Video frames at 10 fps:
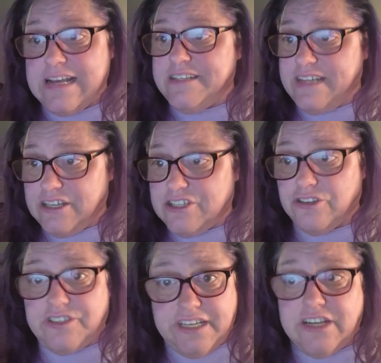
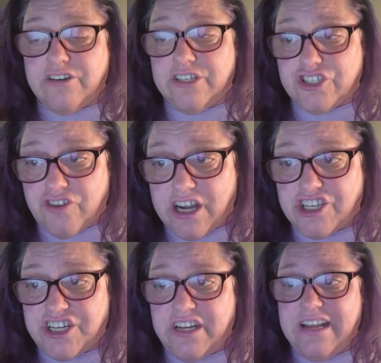Dental
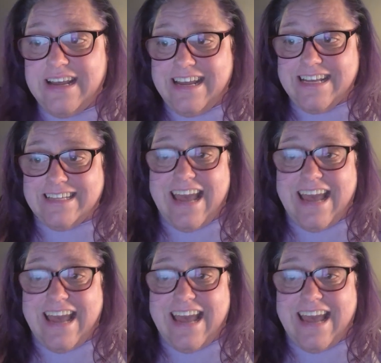deconstruction is